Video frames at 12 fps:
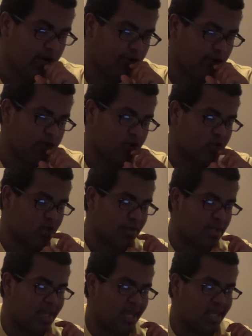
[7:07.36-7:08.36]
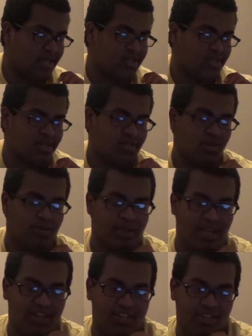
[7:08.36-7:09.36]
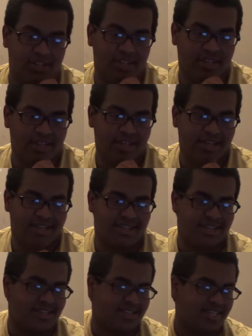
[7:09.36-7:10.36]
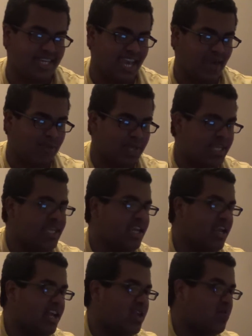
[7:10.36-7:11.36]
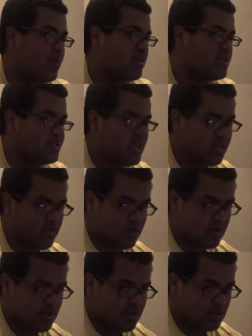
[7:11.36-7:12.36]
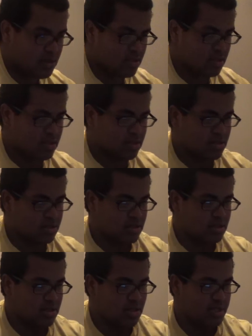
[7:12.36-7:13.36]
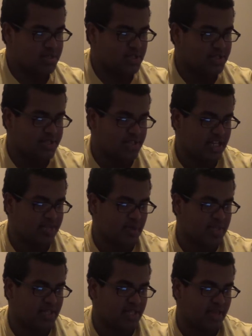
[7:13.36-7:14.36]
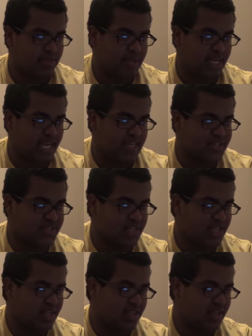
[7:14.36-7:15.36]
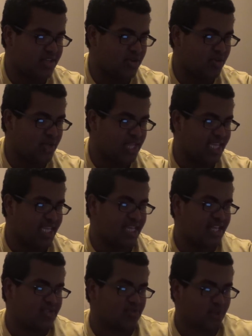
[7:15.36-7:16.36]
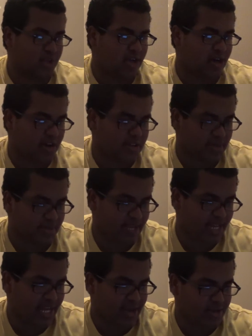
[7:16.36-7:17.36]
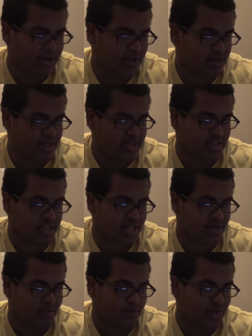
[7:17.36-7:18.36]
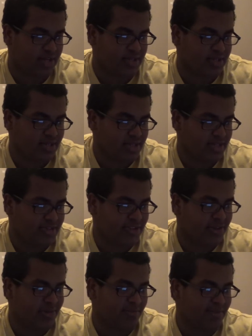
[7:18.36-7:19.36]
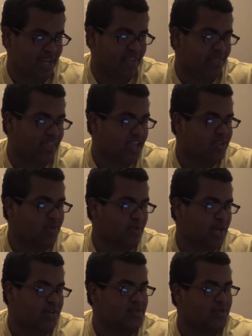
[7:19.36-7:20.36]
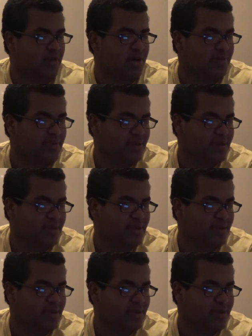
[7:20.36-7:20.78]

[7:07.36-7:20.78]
Discrimination because they can't really get anywhere in general. And since it takes place in like a big ass city, like it's really hard to make it out of the hood because you need one certain big thing to rise you up.